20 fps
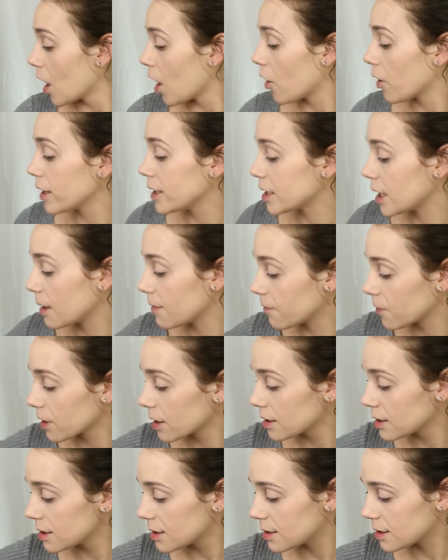All right, time for
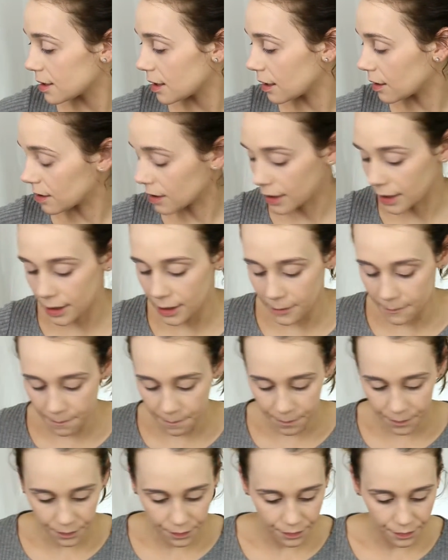concealer.
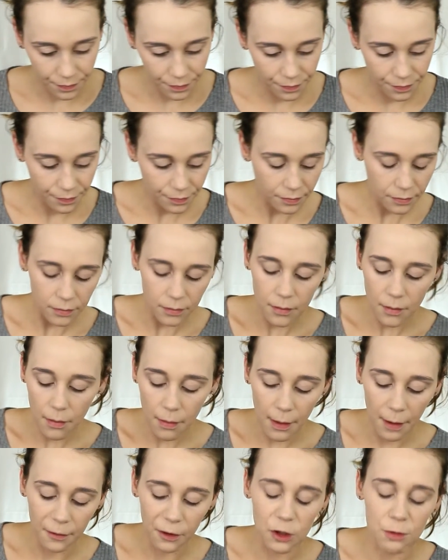
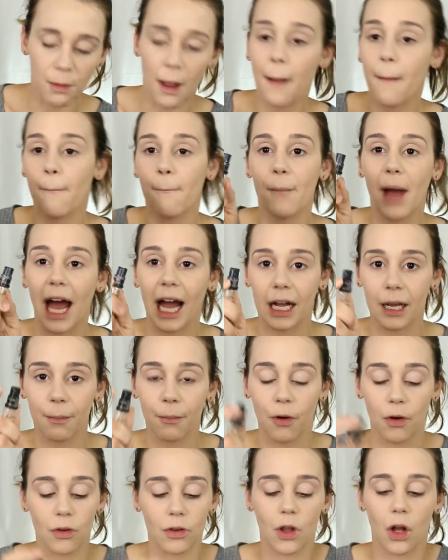Use my MAC
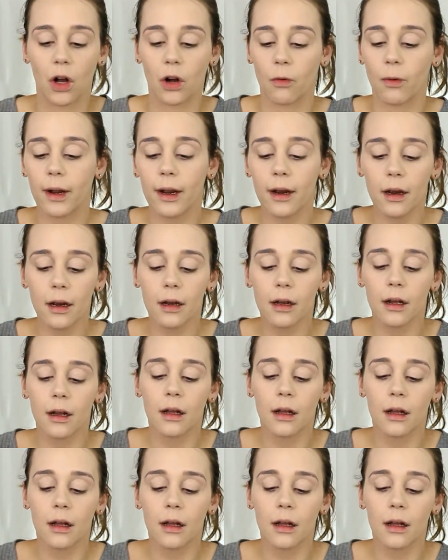Pro Longwear.